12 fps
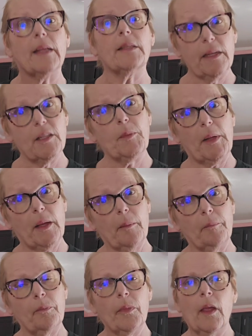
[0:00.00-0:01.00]
and 6
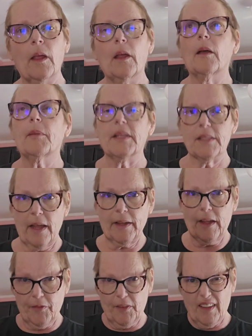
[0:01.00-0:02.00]
p.m. because I
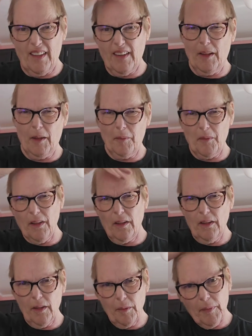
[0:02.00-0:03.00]
have to get up.
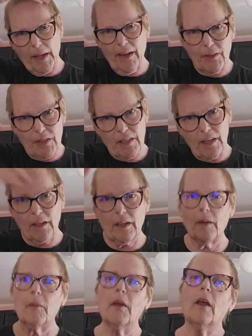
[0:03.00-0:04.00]
My hair's
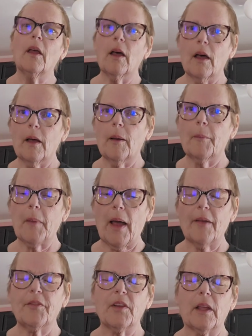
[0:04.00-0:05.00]
standing up.
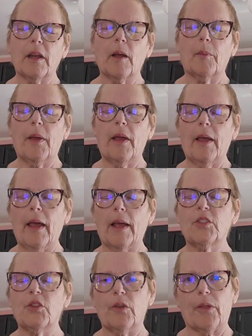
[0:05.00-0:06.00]
I have to get up
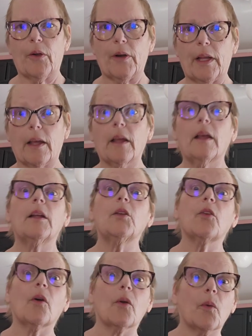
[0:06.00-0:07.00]
at 2:30
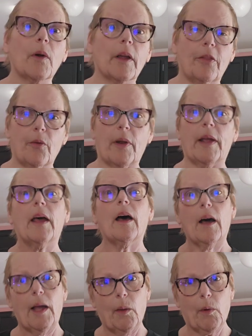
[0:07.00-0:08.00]
to go to work at 3.
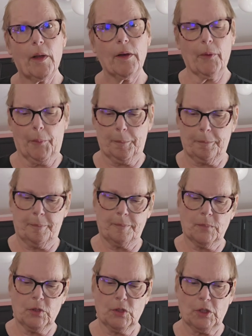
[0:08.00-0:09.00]
I work at home.
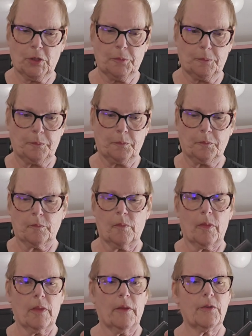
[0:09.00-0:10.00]
So
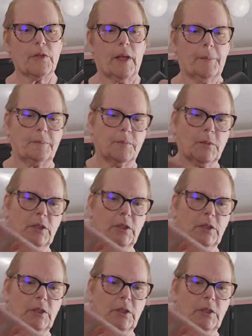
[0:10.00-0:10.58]
there's that.